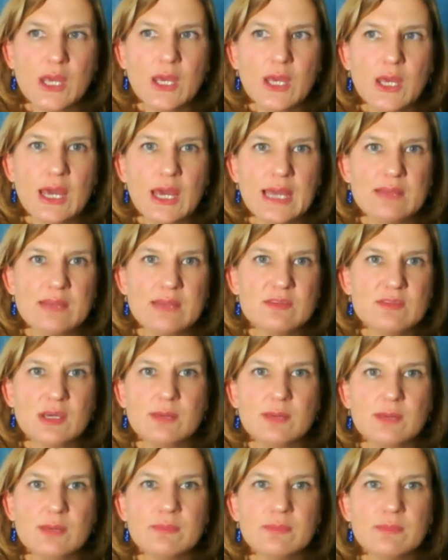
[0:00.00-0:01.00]
and
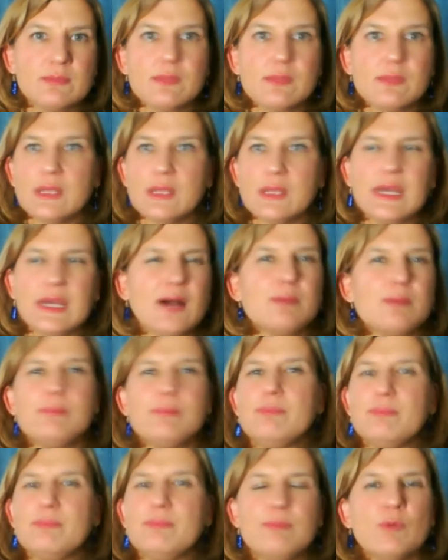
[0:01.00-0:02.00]
I'm
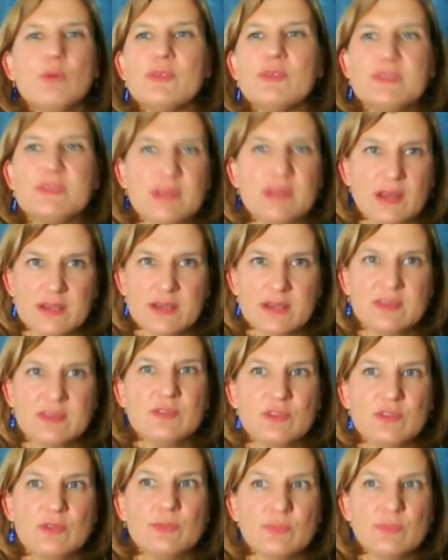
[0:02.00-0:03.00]
more than delighted
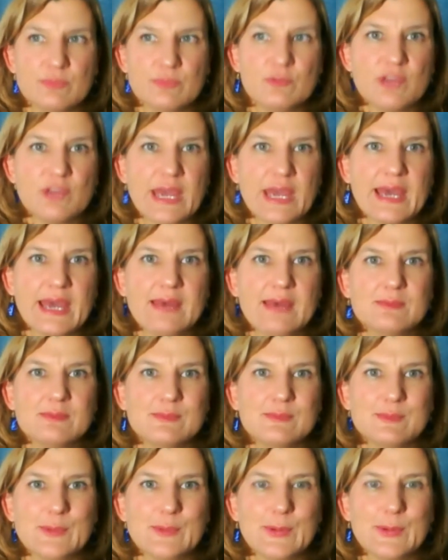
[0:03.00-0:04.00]
to share.
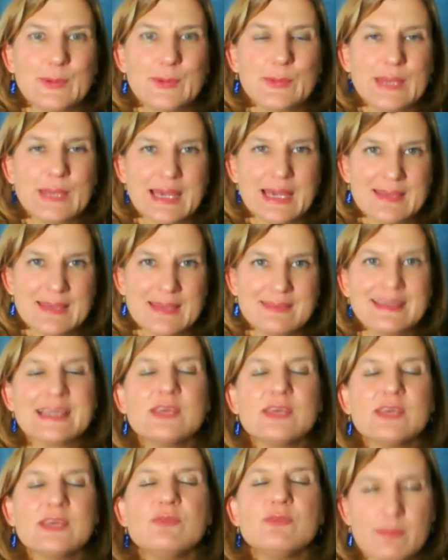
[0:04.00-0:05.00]
Okay, thank you
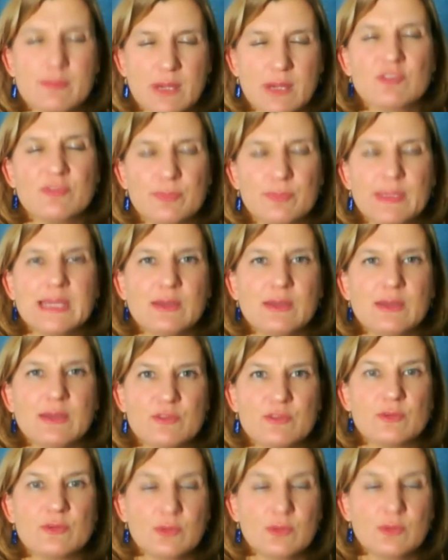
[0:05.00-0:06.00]
very much for being on
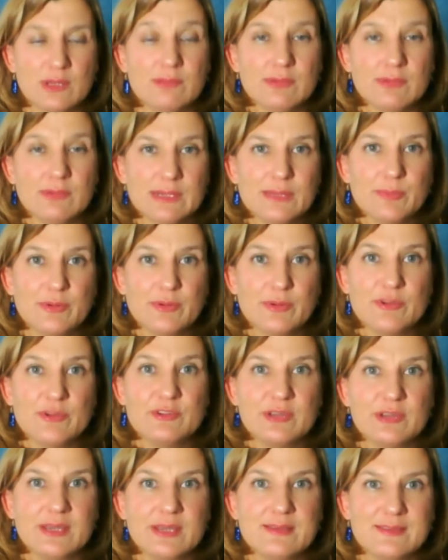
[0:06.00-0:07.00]
this call. I really
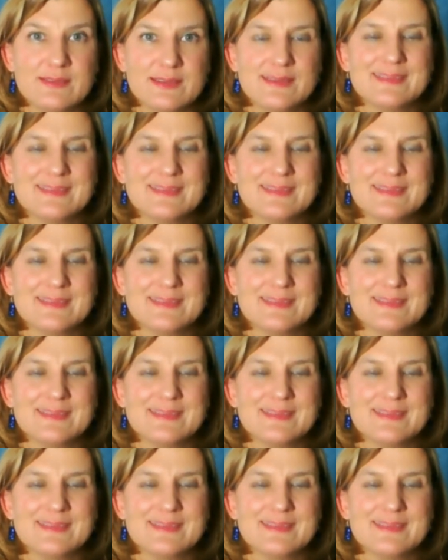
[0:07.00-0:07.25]
appreciate it.